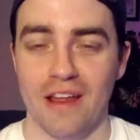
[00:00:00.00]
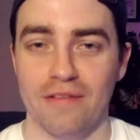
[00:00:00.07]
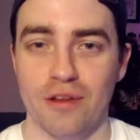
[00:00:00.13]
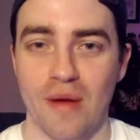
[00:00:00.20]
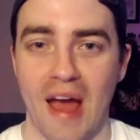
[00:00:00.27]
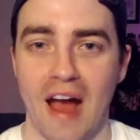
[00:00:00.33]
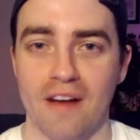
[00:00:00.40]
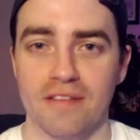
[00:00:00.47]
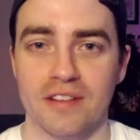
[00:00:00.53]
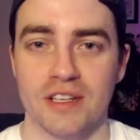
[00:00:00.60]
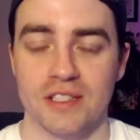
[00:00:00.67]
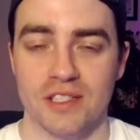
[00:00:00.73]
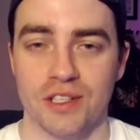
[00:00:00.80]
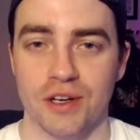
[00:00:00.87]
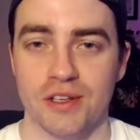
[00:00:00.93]
if you have
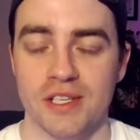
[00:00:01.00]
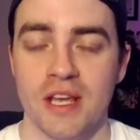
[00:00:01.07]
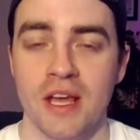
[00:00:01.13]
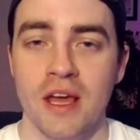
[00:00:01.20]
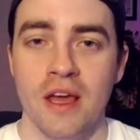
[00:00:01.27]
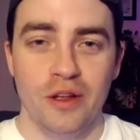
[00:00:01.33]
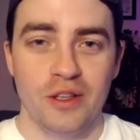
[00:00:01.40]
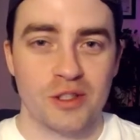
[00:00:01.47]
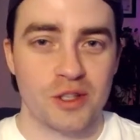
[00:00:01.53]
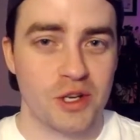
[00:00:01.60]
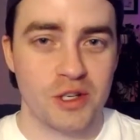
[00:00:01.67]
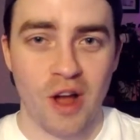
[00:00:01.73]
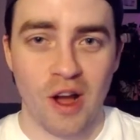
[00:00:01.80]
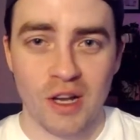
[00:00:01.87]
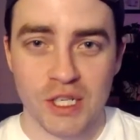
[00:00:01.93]
concerns. So your
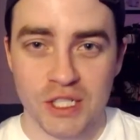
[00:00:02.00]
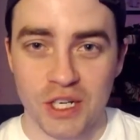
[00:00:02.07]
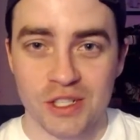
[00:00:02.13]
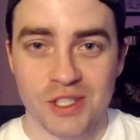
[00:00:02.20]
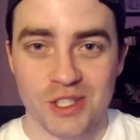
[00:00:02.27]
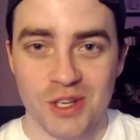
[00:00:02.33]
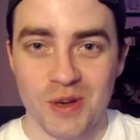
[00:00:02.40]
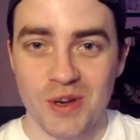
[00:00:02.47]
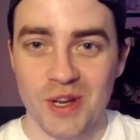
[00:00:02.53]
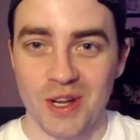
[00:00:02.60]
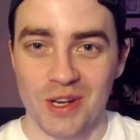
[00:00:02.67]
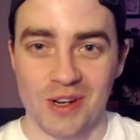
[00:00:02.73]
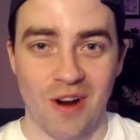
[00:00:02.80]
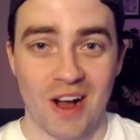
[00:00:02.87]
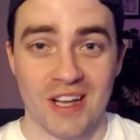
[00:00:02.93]
dog starts scooting
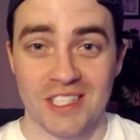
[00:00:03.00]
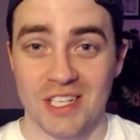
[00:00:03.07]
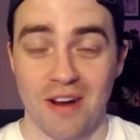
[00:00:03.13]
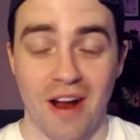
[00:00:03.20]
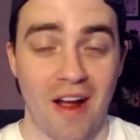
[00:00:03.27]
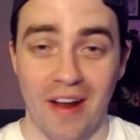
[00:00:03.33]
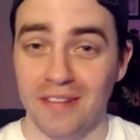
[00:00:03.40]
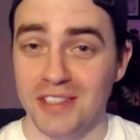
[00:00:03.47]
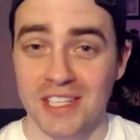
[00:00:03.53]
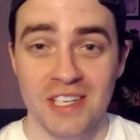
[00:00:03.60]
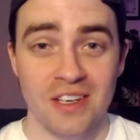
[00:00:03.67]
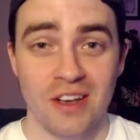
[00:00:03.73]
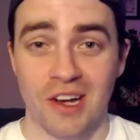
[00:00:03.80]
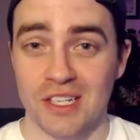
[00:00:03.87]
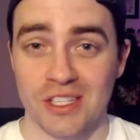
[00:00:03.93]
across the ground. I've seen
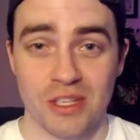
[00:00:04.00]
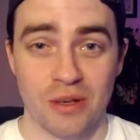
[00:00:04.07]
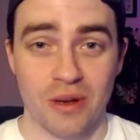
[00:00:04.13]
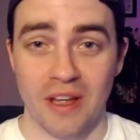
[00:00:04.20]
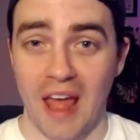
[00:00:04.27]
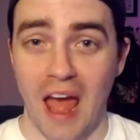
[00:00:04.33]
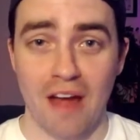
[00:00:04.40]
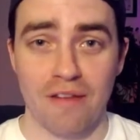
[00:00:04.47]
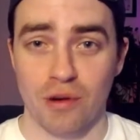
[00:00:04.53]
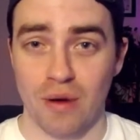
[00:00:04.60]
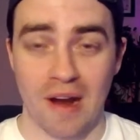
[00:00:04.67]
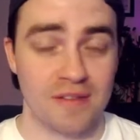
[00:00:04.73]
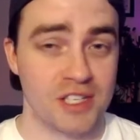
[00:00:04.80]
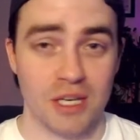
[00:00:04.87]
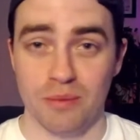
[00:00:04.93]
dogs do it everywhere.
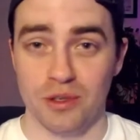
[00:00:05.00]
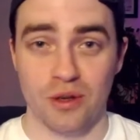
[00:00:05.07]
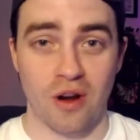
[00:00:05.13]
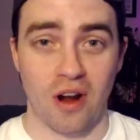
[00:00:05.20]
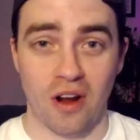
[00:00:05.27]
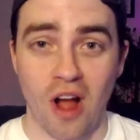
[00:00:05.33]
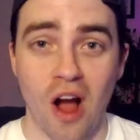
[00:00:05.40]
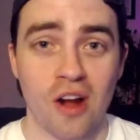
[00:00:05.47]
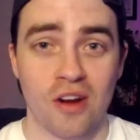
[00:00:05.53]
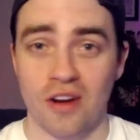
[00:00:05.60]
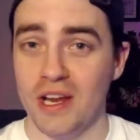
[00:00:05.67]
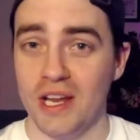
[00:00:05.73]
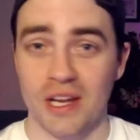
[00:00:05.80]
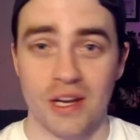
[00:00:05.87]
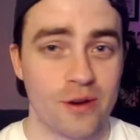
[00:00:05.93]
I've seen them do it on
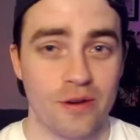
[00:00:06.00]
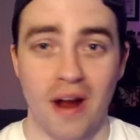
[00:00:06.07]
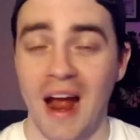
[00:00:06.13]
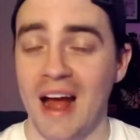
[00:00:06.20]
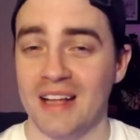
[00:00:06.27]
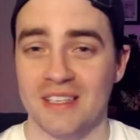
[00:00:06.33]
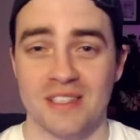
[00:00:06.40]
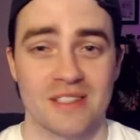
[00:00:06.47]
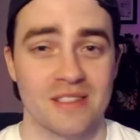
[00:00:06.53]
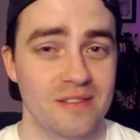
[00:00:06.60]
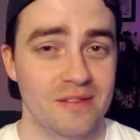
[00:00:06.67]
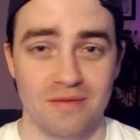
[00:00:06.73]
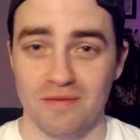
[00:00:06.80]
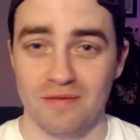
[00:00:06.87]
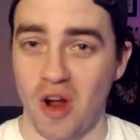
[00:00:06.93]
concrete, grass,
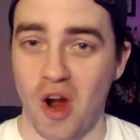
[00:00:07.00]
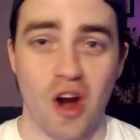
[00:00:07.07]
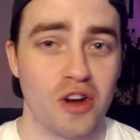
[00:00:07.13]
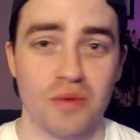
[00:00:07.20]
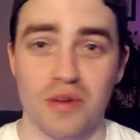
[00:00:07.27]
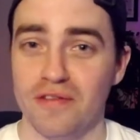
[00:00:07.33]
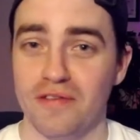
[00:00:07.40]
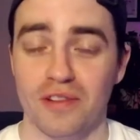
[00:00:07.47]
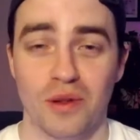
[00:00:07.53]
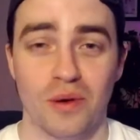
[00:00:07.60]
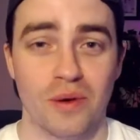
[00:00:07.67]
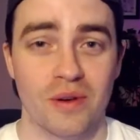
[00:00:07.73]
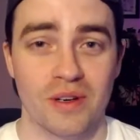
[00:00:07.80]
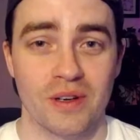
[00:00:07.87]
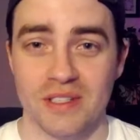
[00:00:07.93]
hardwood
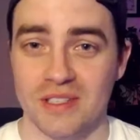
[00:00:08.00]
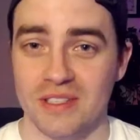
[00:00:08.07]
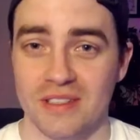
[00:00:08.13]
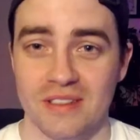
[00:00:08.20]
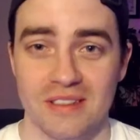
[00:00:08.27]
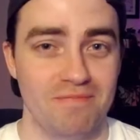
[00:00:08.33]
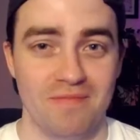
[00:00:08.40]
floors,